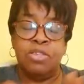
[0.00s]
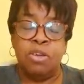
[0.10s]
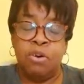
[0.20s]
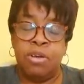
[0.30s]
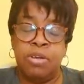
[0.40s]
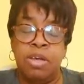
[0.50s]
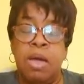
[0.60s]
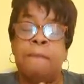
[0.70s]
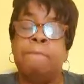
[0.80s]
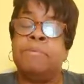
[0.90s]
sorry,
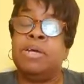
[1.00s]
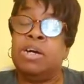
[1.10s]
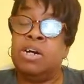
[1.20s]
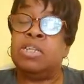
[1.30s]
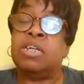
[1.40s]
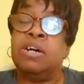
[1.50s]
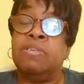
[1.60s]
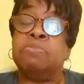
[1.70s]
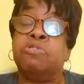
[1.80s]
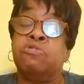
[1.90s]
because of the
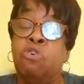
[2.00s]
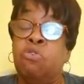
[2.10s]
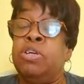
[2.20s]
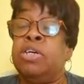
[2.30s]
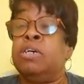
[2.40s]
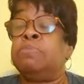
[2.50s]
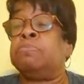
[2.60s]
petroleum